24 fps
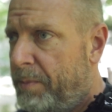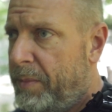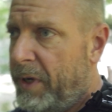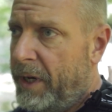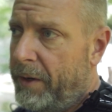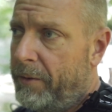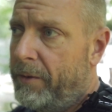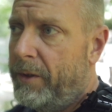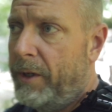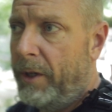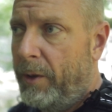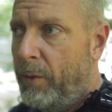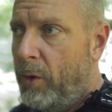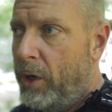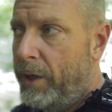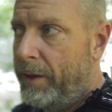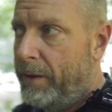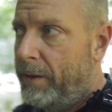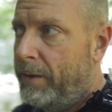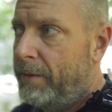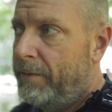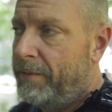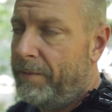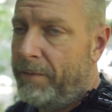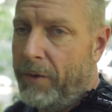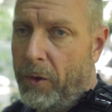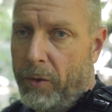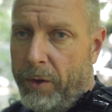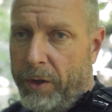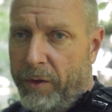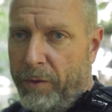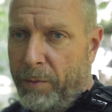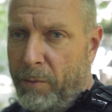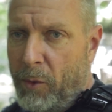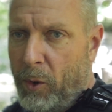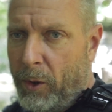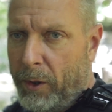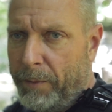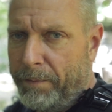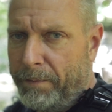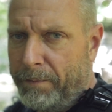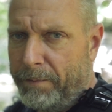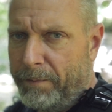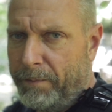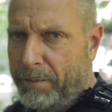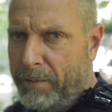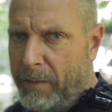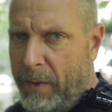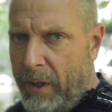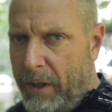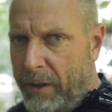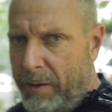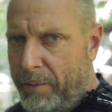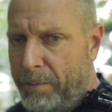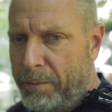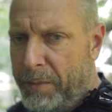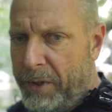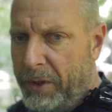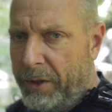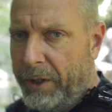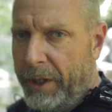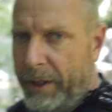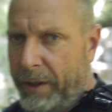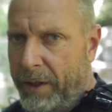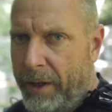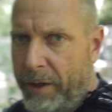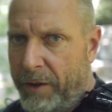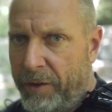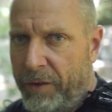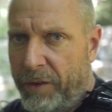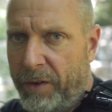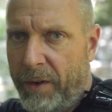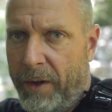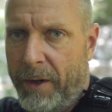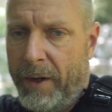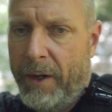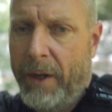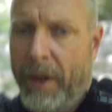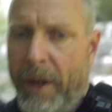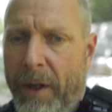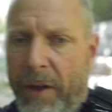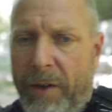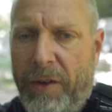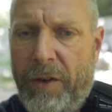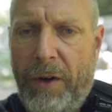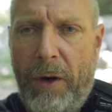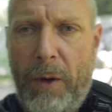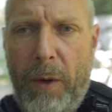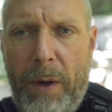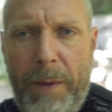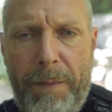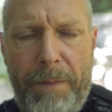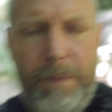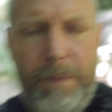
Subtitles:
but I really want to focus more on building this. So